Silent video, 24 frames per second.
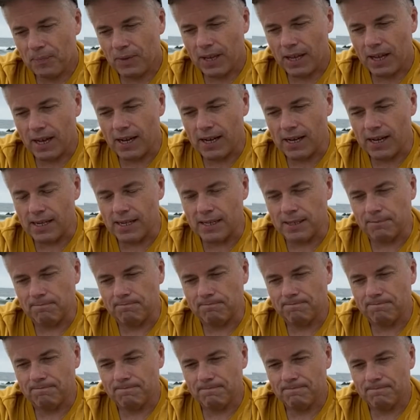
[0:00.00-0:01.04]
um,
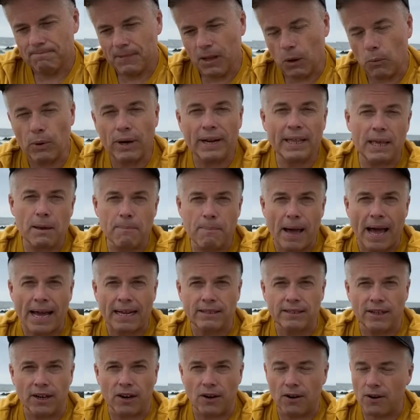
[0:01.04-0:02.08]
I want to get back
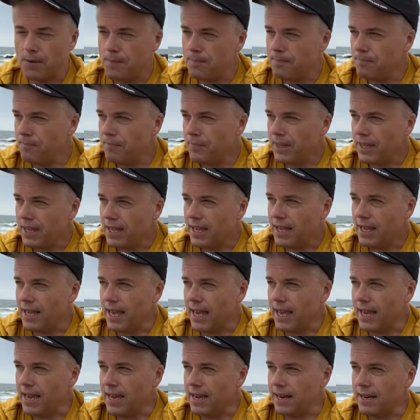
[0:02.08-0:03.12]
there,
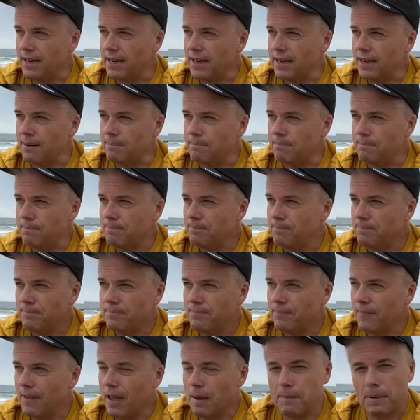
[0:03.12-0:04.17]
and um,
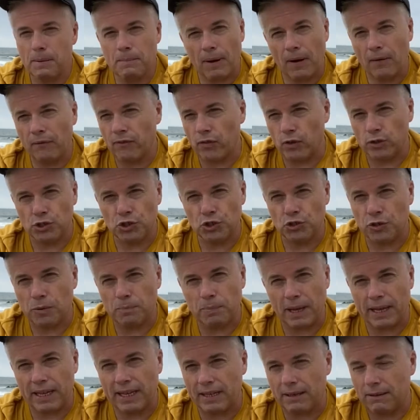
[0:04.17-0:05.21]
I mean, my first trip
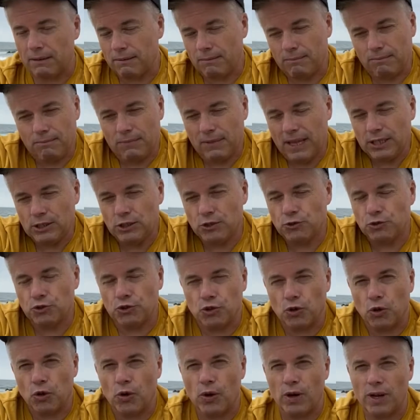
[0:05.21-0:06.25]
like as you
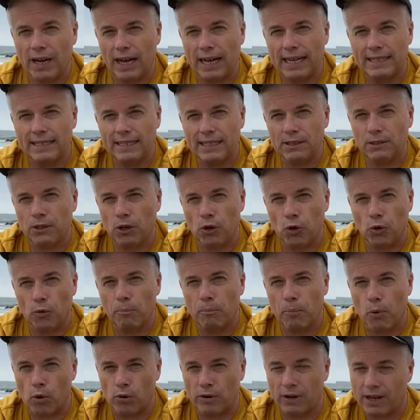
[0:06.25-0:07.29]
saw, I did the whole
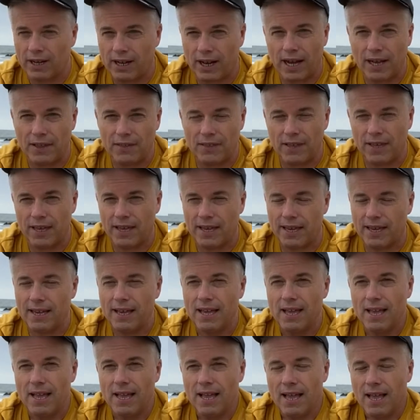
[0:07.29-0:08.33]
Boracay thing.
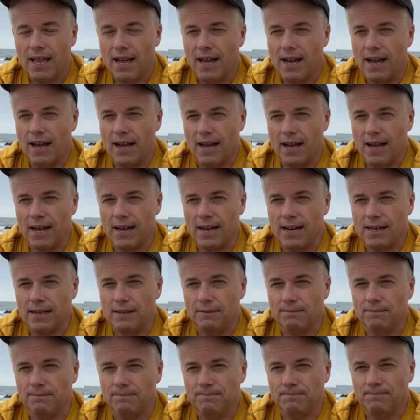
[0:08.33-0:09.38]
Um,
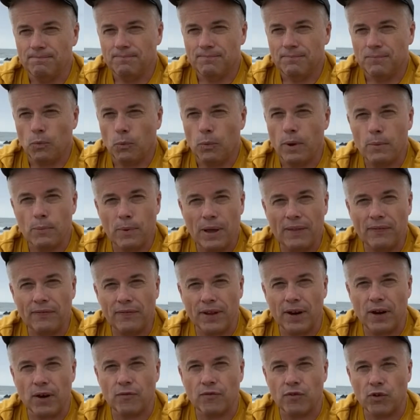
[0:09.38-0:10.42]
we went
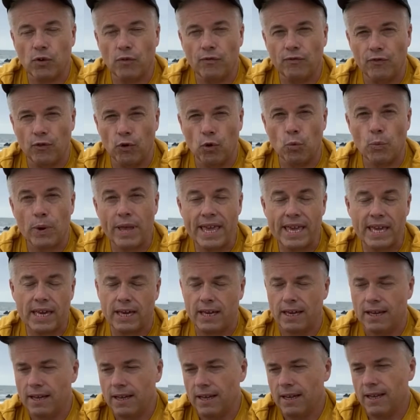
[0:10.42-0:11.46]
there for a full week.
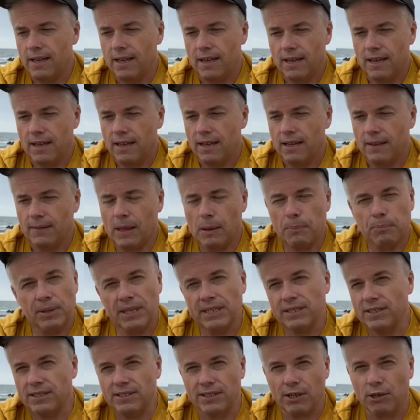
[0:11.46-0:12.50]
That
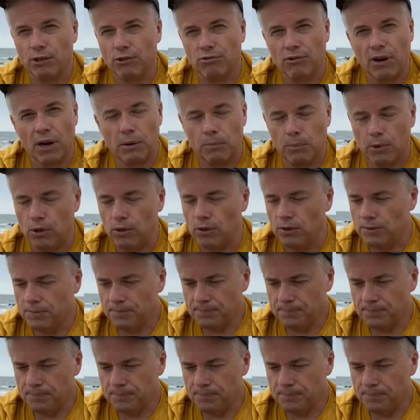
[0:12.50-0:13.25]
place is incredible.